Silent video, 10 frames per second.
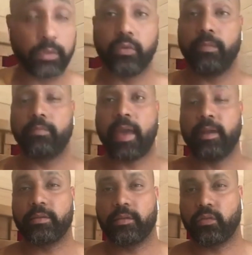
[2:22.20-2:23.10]
to do a
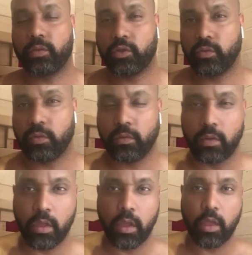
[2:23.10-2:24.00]
balancing ritual
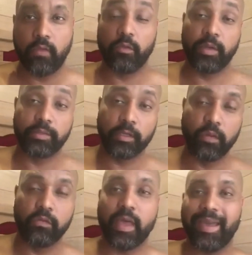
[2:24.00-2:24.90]
for
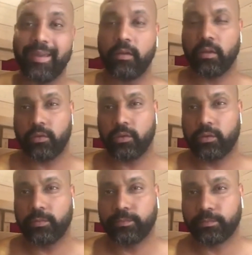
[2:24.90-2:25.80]
myself and
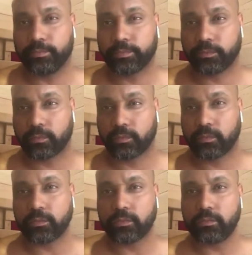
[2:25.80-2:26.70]
others,
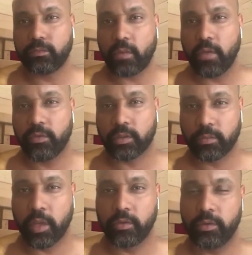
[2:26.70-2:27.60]
for some
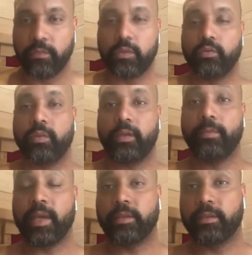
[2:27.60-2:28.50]
other individual that I'm
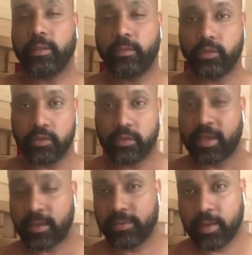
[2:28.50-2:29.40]
not going to name, which is
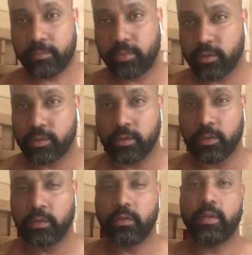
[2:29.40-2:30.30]
not that person
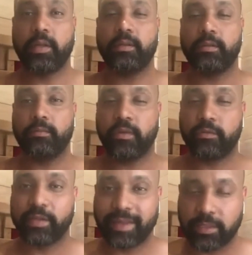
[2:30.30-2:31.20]
that my
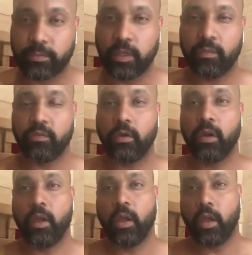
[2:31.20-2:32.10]
friend asked me help for.
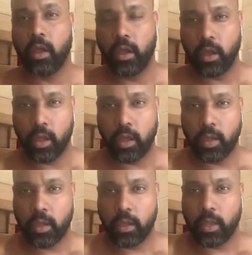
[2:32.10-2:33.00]

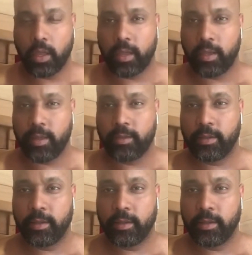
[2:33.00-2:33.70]
And